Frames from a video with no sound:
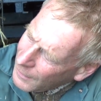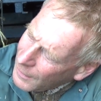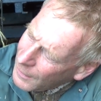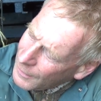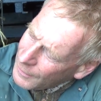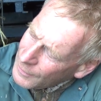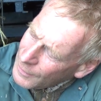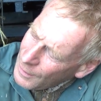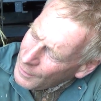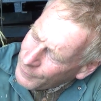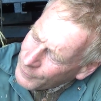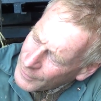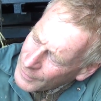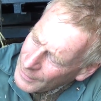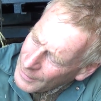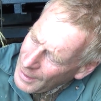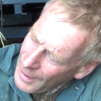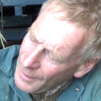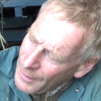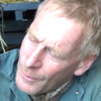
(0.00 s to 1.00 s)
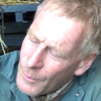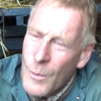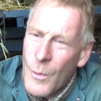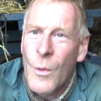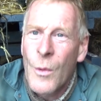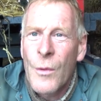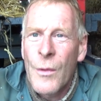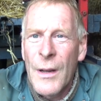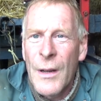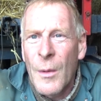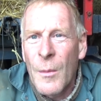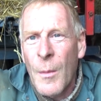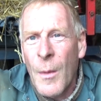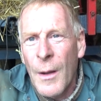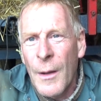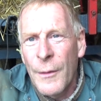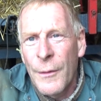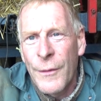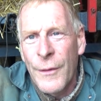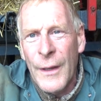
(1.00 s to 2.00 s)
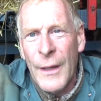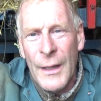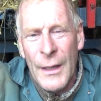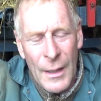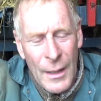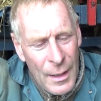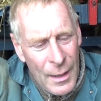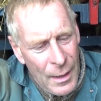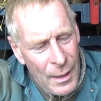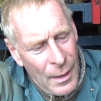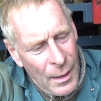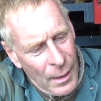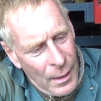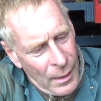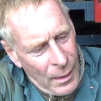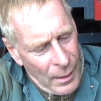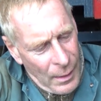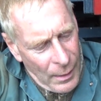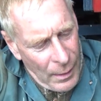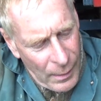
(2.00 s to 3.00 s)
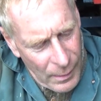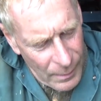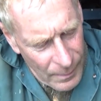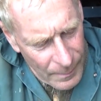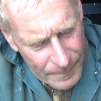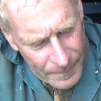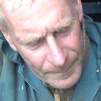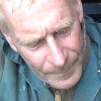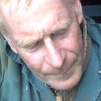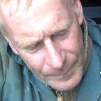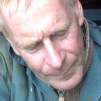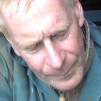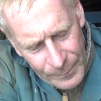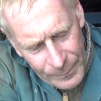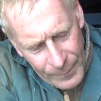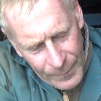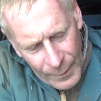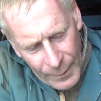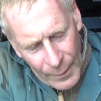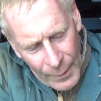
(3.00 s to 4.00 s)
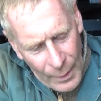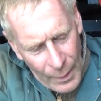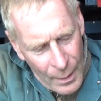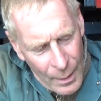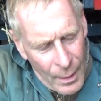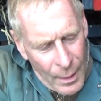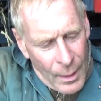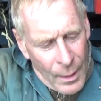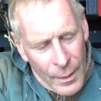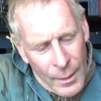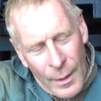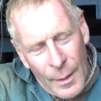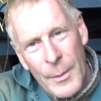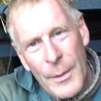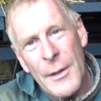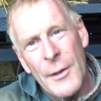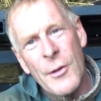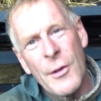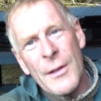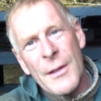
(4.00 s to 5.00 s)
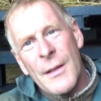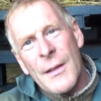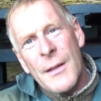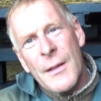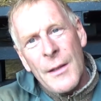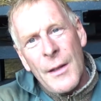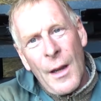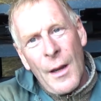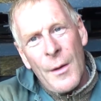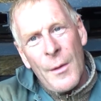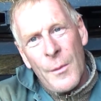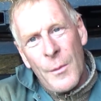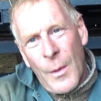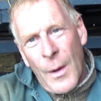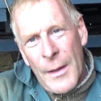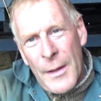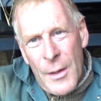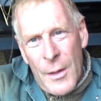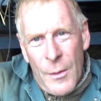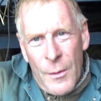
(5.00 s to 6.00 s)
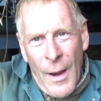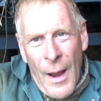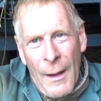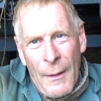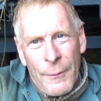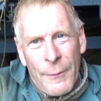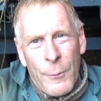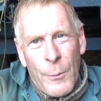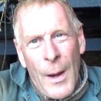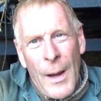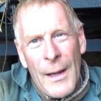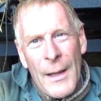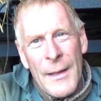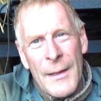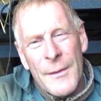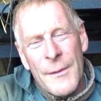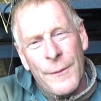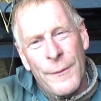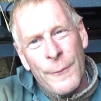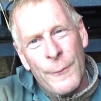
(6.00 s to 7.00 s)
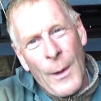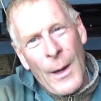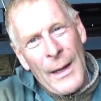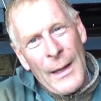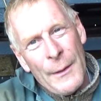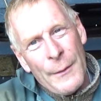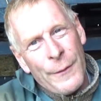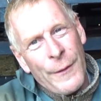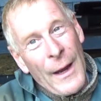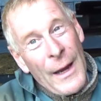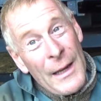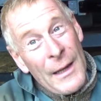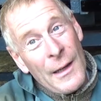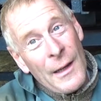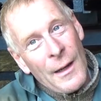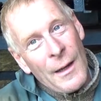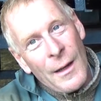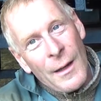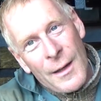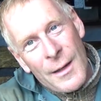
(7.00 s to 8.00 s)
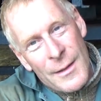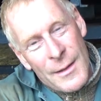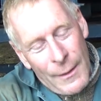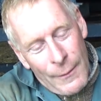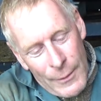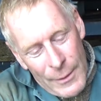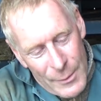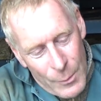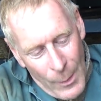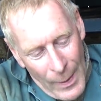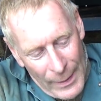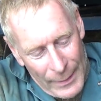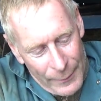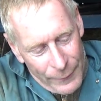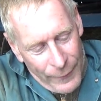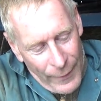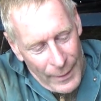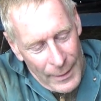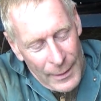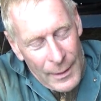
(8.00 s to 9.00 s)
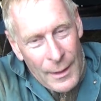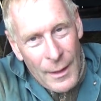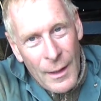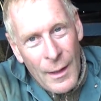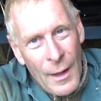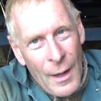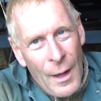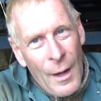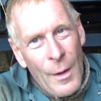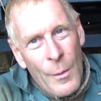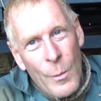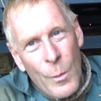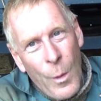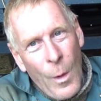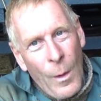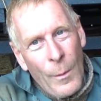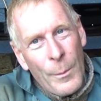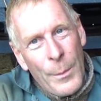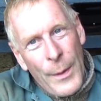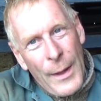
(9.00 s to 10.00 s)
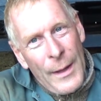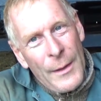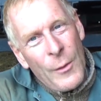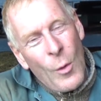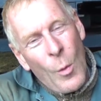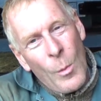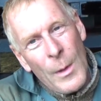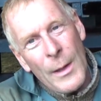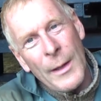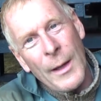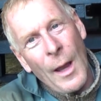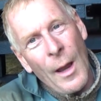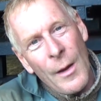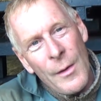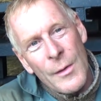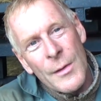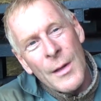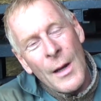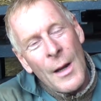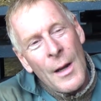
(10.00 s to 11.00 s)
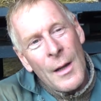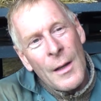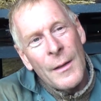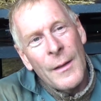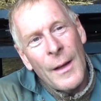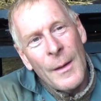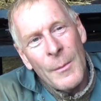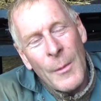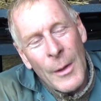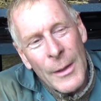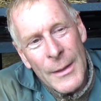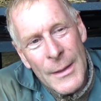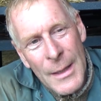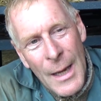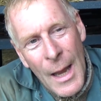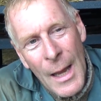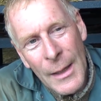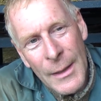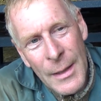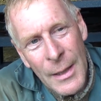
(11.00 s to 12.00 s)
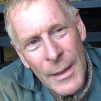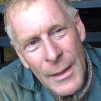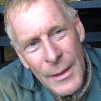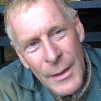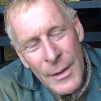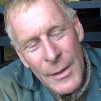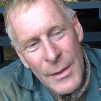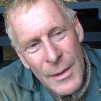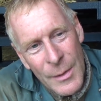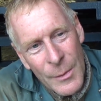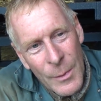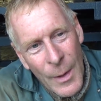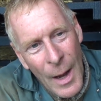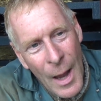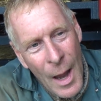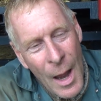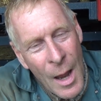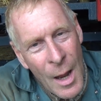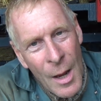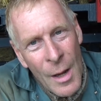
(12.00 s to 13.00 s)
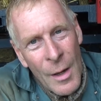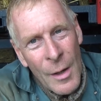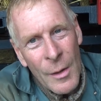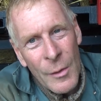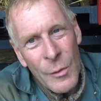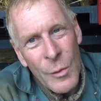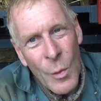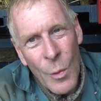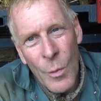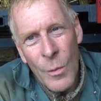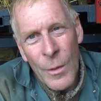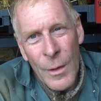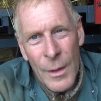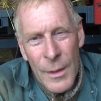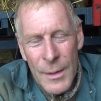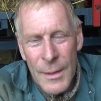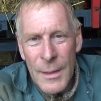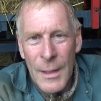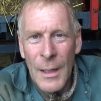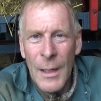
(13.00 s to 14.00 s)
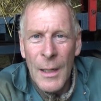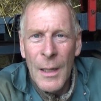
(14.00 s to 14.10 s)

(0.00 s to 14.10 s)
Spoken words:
enough to let the water in on my feet. I'd be interested to know, when you have welly failure, because there is welly failure, what bit normally goes. Now my dad used to wear Noras